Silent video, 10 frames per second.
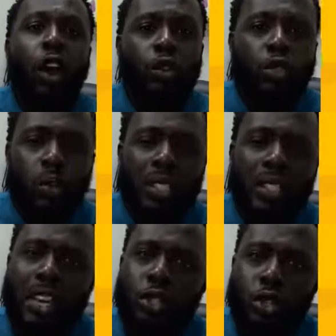I also
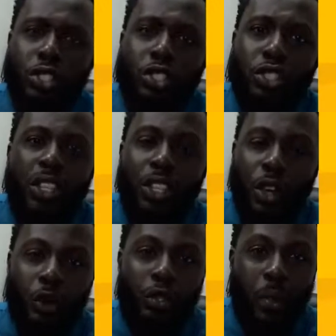want to touch on student
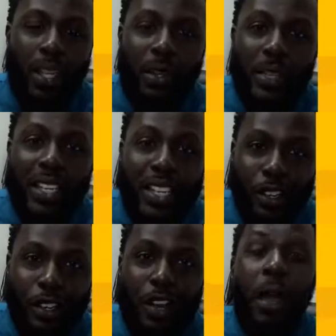loans while I'm
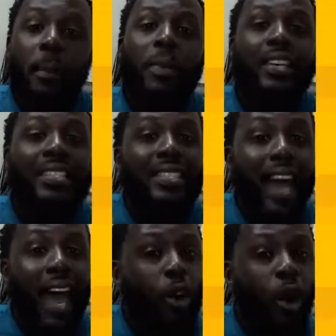here, because
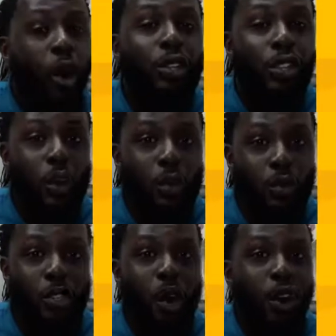not all
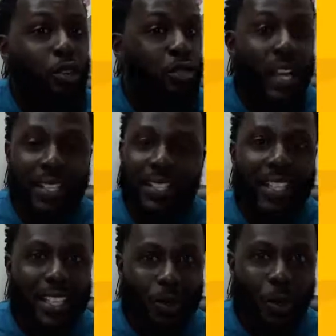loans are
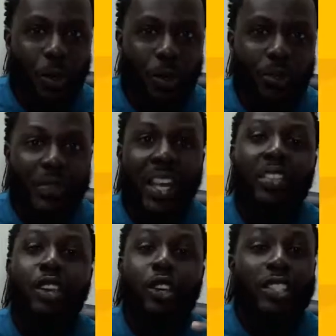created equal.
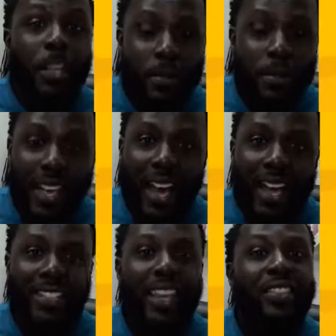There are
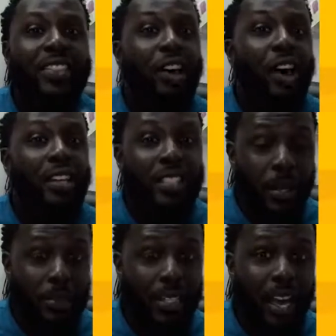subsidized and there are
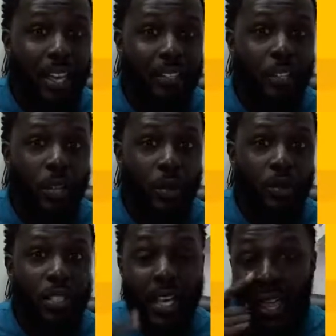unsubsidized
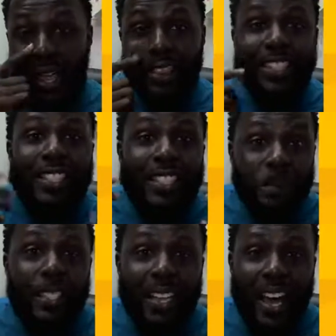loans. These
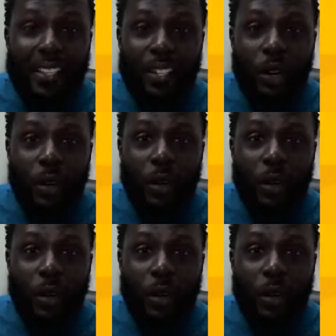subsidized